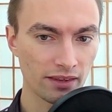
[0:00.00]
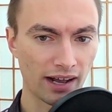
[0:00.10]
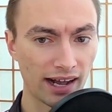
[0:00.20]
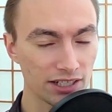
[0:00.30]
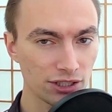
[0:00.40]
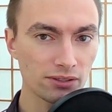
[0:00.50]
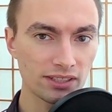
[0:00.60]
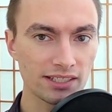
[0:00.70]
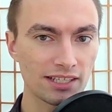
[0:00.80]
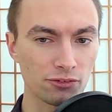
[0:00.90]
I
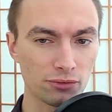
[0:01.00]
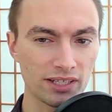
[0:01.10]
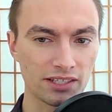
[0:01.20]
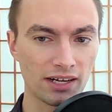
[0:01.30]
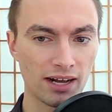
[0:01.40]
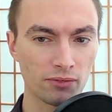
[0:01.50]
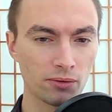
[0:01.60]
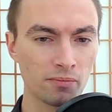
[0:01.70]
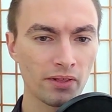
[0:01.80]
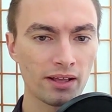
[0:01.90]
certainly didn't read the
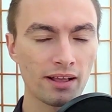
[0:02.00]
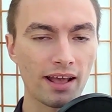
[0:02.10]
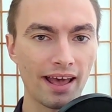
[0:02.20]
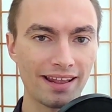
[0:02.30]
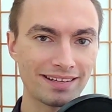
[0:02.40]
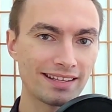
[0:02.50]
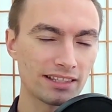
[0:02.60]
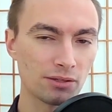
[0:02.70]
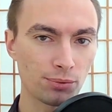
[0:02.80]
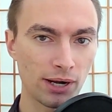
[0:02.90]
novel and get
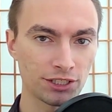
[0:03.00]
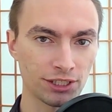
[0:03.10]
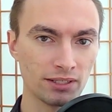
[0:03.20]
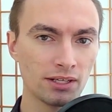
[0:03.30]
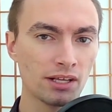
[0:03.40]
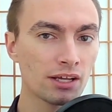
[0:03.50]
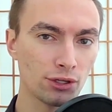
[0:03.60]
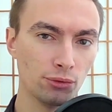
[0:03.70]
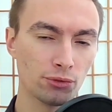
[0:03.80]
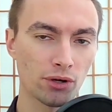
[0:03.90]
the impression
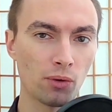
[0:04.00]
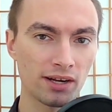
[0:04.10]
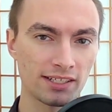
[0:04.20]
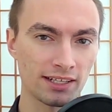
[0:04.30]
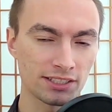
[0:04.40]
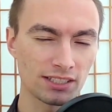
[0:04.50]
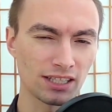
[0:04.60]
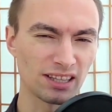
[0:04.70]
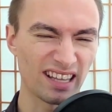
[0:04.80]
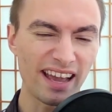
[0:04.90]
Kundera wanted us to
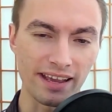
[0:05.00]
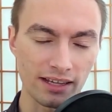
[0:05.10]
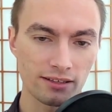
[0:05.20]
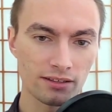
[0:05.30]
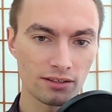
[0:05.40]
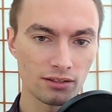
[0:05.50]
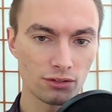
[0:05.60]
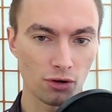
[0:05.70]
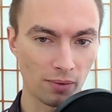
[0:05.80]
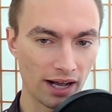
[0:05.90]
like
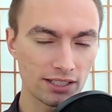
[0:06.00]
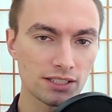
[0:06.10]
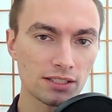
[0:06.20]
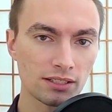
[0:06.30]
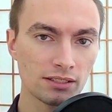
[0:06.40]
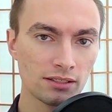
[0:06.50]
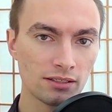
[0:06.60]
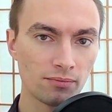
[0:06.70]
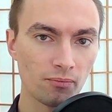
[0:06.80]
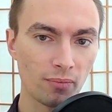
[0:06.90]
Tomas.
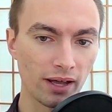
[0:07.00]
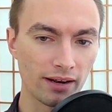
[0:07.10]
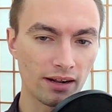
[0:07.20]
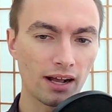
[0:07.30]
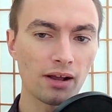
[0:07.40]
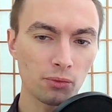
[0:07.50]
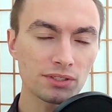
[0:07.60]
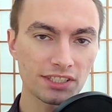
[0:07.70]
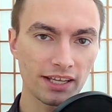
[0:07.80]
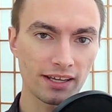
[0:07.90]
But I will
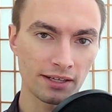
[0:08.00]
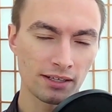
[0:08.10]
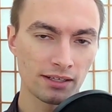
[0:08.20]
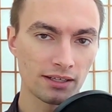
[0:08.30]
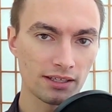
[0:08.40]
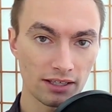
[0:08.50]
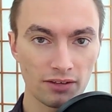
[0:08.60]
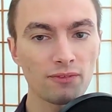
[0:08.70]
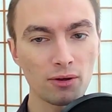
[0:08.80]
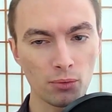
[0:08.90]
say, he
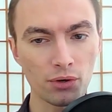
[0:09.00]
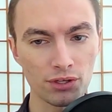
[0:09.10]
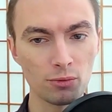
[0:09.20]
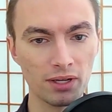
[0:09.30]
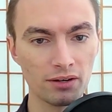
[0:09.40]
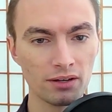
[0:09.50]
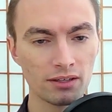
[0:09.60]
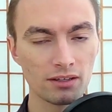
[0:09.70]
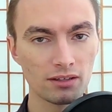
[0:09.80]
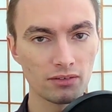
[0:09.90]
felt more human
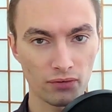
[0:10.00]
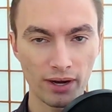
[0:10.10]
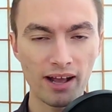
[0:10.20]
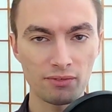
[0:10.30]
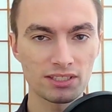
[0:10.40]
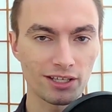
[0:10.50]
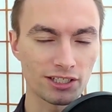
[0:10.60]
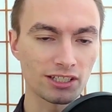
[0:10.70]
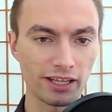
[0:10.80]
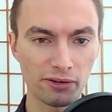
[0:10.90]
for having such
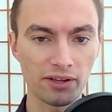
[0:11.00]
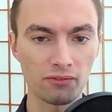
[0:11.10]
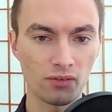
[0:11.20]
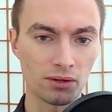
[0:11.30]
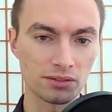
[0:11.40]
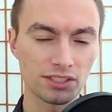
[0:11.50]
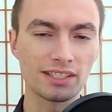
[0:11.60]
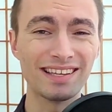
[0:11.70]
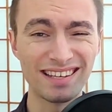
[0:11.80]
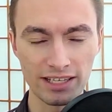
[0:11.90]
glaring faults
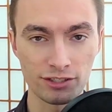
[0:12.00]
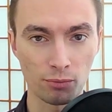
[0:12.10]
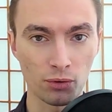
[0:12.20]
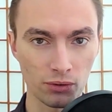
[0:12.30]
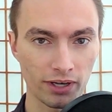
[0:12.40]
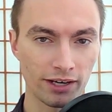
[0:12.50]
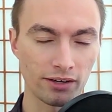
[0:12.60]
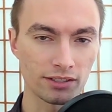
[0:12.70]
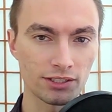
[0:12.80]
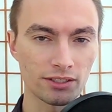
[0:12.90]
in his moral
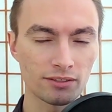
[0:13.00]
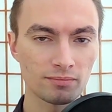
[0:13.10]
character.